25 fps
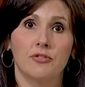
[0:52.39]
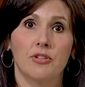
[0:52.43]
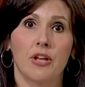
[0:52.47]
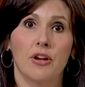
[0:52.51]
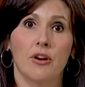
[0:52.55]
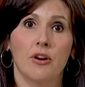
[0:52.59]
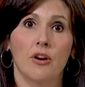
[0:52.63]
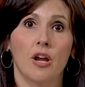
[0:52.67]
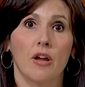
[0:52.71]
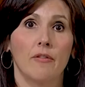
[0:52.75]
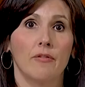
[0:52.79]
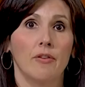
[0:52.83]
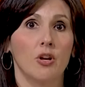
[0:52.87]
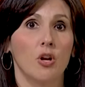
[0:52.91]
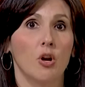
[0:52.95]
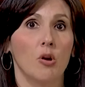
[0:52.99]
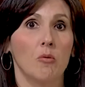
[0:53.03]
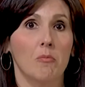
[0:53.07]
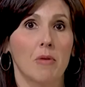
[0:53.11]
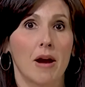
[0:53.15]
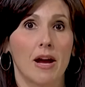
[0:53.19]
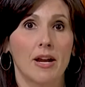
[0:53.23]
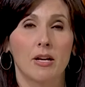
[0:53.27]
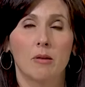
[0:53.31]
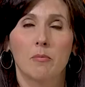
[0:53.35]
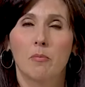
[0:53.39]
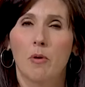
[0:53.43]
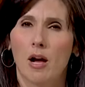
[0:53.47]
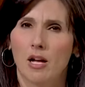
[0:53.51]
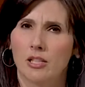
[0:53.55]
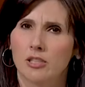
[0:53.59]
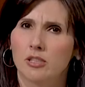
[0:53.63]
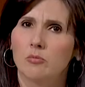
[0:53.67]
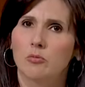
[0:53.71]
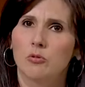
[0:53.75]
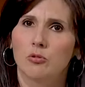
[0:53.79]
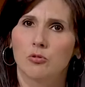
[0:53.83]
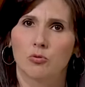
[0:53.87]
Center if you don't mind a
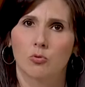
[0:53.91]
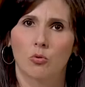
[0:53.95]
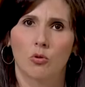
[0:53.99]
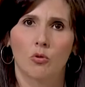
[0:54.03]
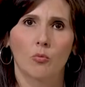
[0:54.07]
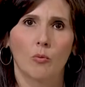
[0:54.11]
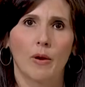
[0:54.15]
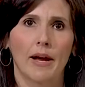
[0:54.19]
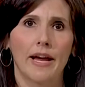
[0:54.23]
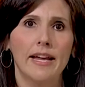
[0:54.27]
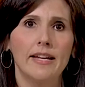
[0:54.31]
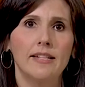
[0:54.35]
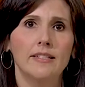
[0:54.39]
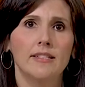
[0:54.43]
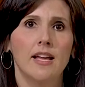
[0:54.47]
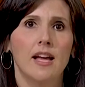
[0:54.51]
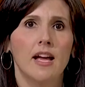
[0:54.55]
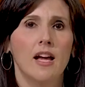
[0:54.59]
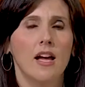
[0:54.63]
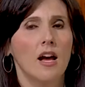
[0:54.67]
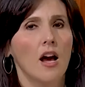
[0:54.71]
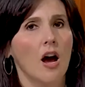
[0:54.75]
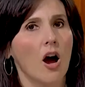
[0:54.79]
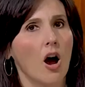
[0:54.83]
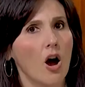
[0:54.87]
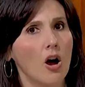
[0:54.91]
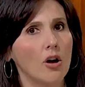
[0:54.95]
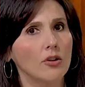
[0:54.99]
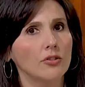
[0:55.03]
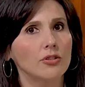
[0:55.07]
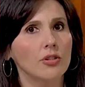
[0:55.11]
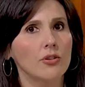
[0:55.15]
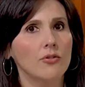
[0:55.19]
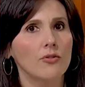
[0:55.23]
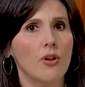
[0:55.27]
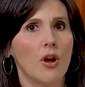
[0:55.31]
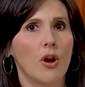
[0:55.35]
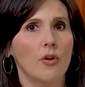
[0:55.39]
possible short wait.
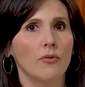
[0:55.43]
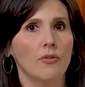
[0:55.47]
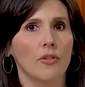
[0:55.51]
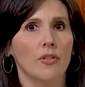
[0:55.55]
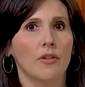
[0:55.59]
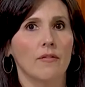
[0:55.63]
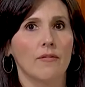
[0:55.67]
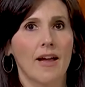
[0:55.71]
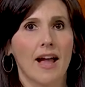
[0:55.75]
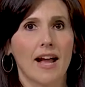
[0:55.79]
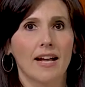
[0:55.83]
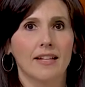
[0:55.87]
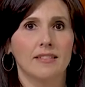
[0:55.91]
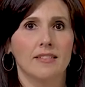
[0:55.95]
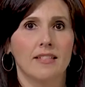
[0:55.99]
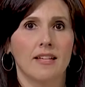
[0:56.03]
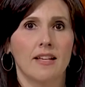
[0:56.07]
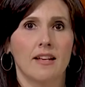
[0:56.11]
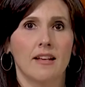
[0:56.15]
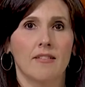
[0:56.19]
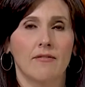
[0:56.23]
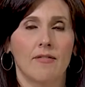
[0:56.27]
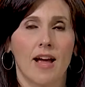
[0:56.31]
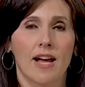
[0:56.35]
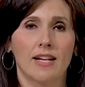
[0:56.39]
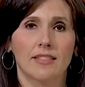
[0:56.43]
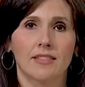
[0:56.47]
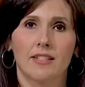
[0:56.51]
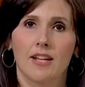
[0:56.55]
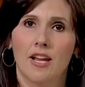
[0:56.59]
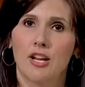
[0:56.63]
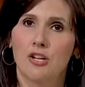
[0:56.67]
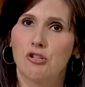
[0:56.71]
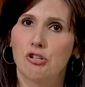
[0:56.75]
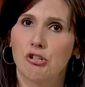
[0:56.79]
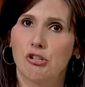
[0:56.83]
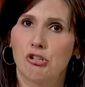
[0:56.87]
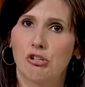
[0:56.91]
Also note that the vaccine,
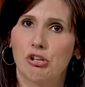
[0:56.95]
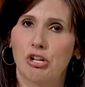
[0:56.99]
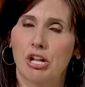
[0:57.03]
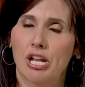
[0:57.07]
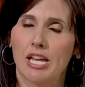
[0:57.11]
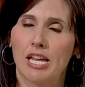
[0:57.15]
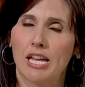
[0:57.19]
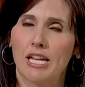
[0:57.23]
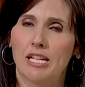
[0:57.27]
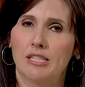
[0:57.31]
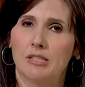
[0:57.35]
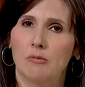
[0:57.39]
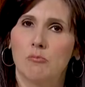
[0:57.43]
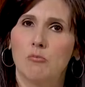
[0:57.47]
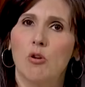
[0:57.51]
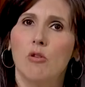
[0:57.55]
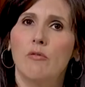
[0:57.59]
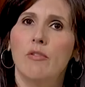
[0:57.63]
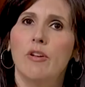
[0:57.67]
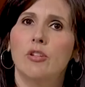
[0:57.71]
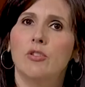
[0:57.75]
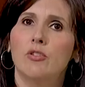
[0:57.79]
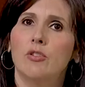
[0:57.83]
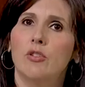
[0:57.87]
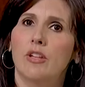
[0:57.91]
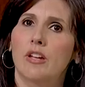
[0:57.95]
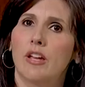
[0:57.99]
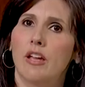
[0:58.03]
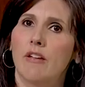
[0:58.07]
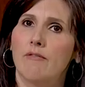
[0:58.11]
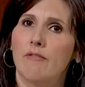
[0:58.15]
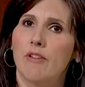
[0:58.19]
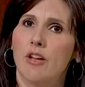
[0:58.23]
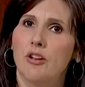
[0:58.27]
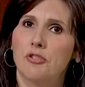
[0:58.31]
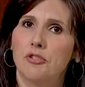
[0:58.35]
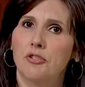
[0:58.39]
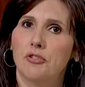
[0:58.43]
vaccination clinic is moving to the
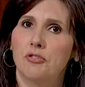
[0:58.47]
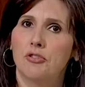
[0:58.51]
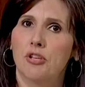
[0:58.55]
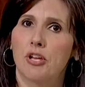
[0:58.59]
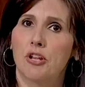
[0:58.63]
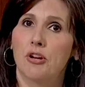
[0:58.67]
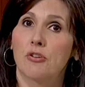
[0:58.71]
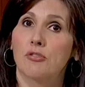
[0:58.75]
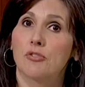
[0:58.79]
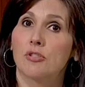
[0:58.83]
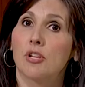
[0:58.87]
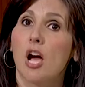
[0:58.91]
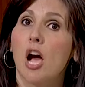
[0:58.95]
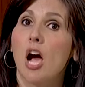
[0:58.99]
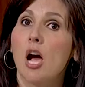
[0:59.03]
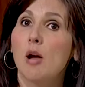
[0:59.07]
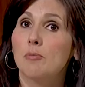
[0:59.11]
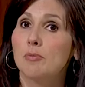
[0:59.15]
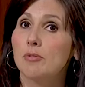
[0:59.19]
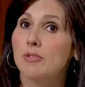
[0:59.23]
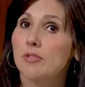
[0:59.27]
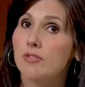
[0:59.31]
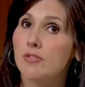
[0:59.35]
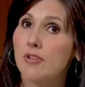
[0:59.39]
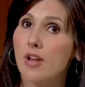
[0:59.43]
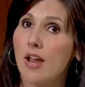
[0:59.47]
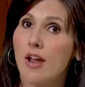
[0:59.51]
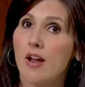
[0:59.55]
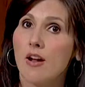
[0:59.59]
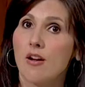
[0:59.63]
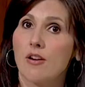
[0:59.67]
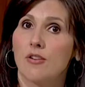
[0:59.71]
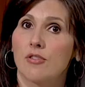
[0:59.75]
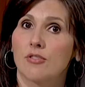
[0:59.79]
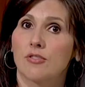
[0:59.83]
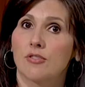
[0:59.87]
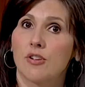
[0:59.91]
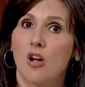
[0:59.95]
Convention Center's
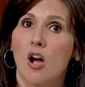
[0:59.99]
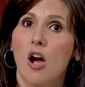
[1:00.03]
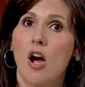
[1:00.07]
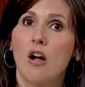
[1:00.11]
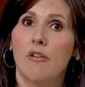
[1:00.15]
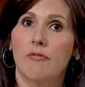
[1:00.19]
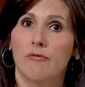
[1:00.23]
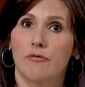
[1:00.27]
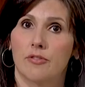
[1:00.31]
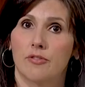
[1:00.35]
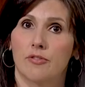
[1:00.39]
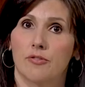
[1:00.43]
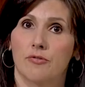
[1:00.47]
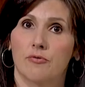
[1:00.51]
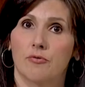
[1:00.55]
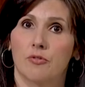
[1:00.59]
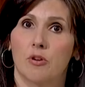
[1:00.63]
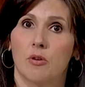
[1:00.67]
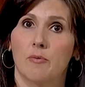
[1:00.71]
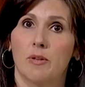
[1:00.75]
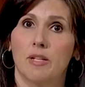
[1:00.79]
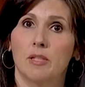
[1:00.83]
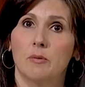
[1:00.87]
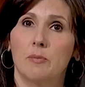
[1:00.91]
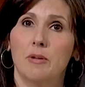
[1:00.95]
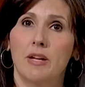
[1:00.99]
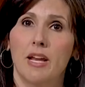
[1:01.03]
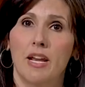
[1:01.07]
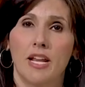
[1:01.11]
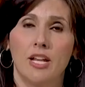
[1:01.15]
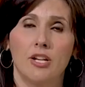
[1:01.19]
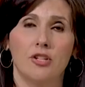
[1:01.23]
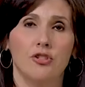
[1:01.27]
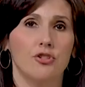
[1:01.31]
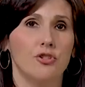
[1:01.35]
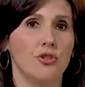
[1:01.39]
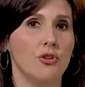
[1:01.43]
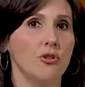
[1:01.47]
upstairs conference room. That's
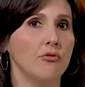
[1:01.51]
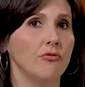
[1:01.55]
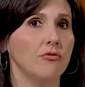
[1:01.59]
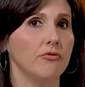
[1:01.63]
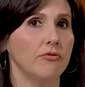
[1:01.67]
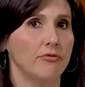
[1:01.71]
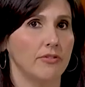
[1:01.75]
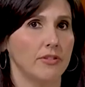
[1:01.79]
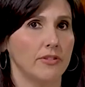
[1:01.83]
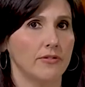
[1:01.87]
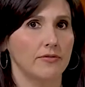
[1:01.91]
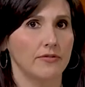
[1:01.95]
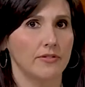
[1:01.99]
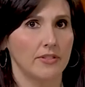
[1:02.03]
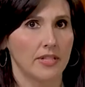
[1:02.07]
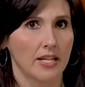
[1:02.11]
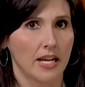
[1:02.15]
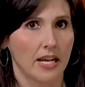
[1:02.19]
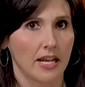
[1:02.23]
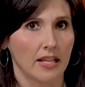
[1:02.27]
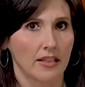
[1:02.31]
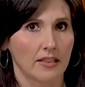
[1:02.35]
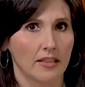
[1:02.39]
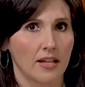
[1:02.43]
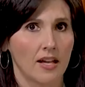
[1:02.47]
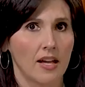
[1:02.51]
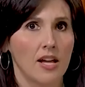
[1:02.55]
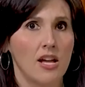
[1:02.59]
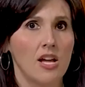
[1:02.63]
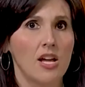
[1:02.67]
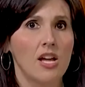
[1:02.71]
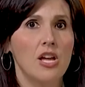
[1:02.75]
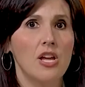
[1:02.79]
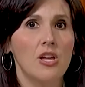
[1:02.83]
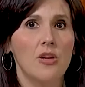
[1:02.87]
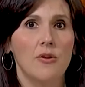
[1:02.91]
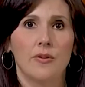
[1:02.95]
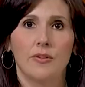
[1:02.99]
beginning June fifteenth.
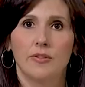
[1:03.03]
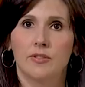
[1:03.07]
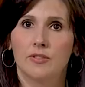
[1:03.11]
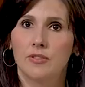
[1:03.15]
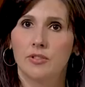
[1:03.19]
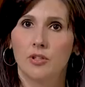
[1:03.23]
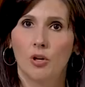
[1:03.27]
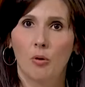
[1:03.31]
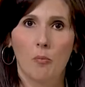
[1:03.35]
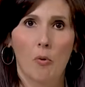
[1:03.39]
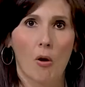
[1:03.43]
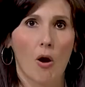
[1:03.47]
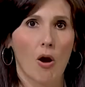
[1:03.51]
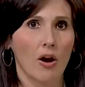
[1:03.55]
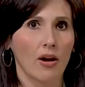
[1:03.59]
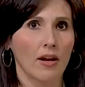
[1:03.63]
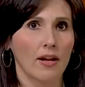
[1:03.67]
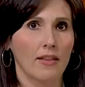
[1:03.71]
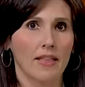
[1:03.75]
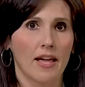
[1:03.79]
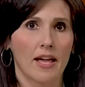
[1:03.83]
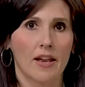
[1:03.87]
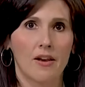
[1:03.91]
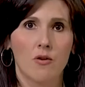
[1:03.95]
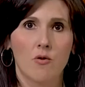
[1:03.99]
You can still park in that